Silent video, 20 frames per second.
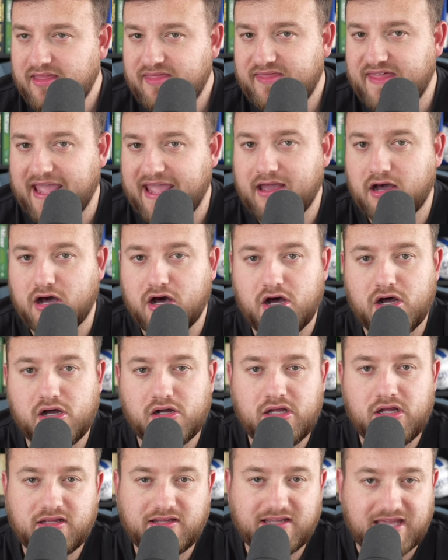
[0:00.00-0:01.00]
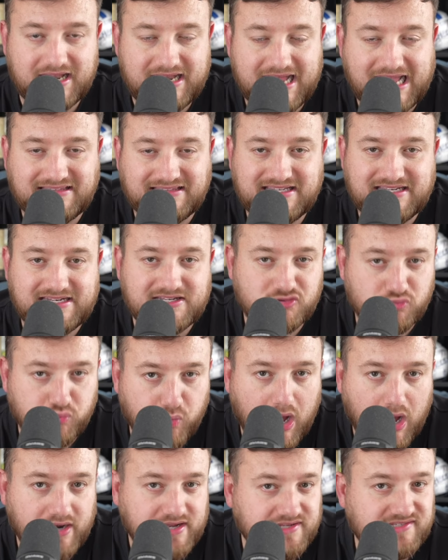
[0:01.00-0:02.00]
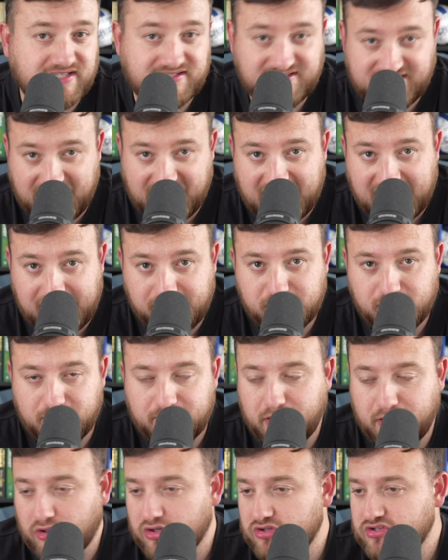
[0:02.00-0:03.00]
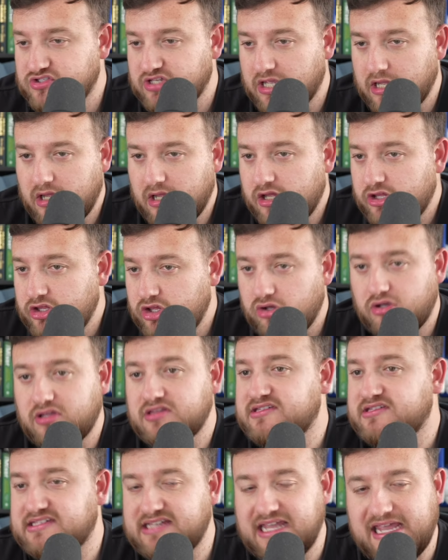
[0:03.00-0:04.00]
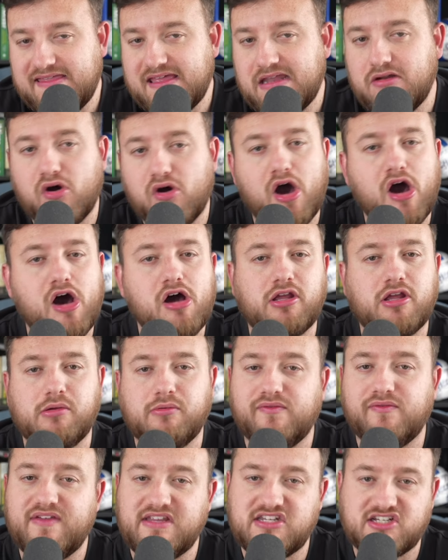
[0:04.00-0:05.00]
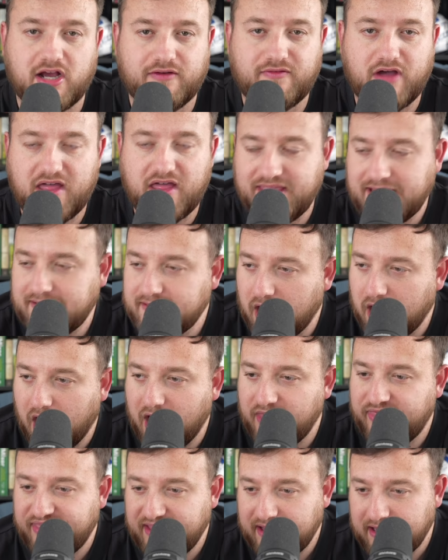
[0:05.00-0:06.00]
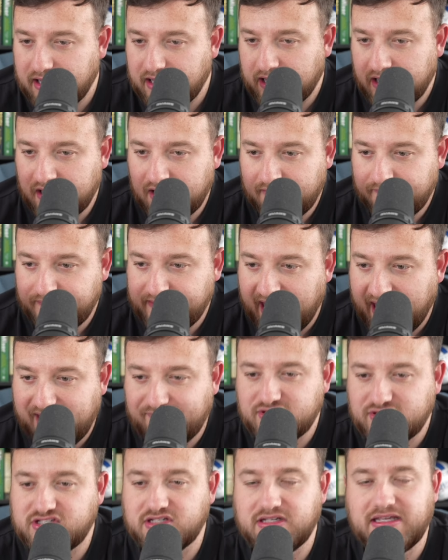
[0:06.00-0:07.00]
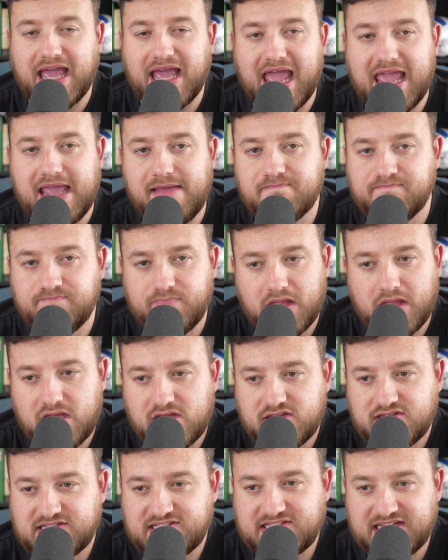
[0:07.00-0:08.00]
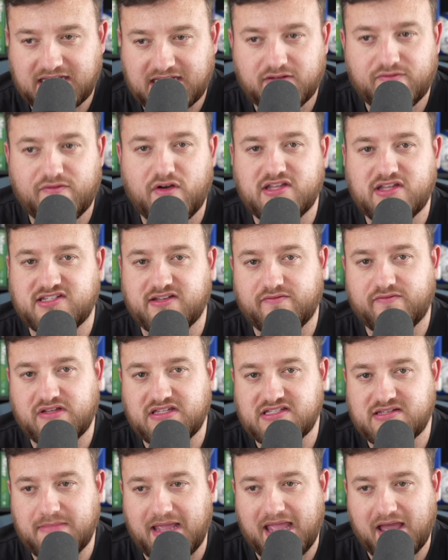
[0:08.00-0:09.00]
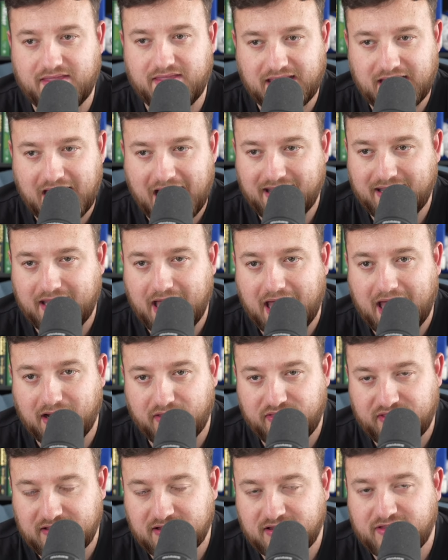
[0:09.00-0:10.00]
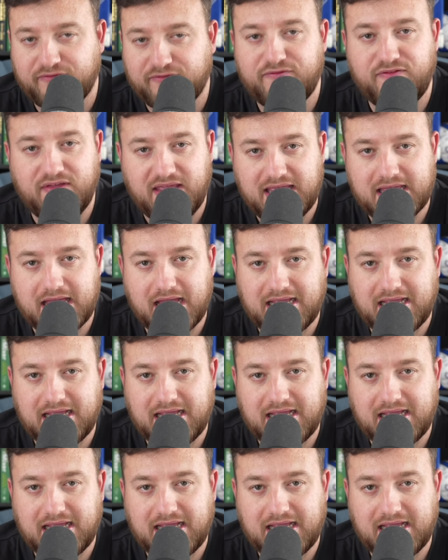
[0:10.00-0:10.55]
They are connected as one, as a team, because you can see they're not arguing with each other. I think the Everton game signified something to me. I think, and I think the defeat